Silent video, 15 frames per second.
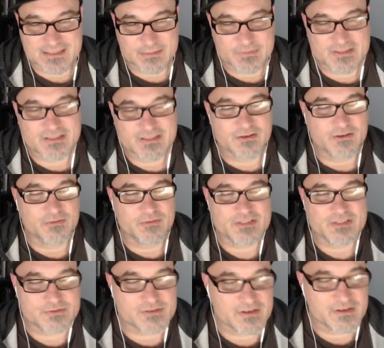material, but
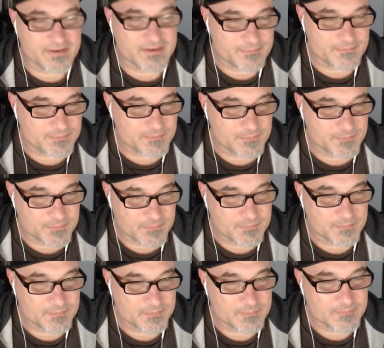she was all right.
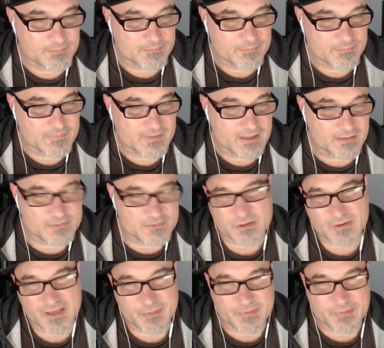It was an
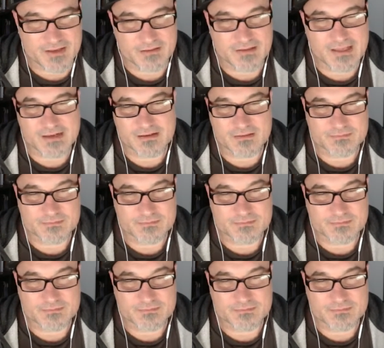okay panel. I